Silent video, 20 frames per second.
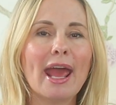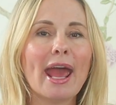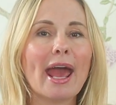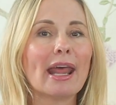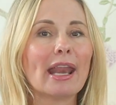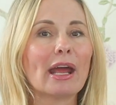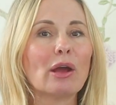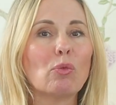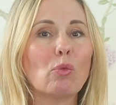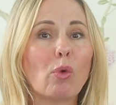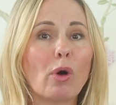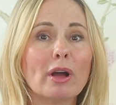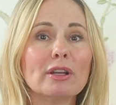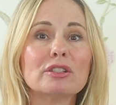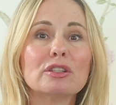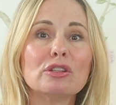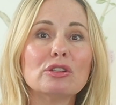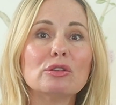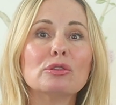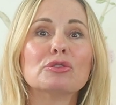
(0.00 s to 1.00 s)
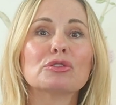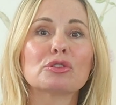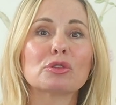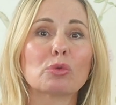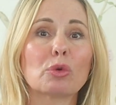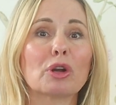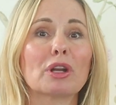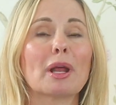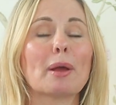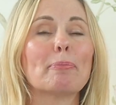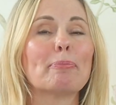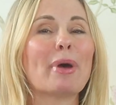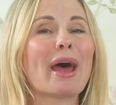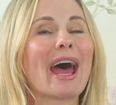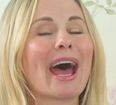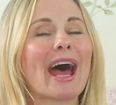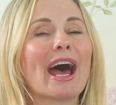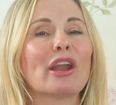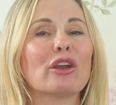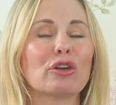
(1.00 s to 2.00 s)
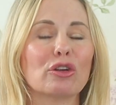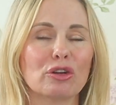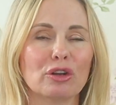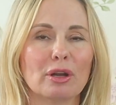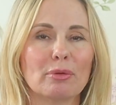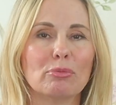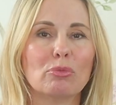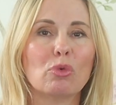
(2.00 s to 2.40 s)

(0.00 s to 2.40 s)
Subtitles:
And I want to use the word pattern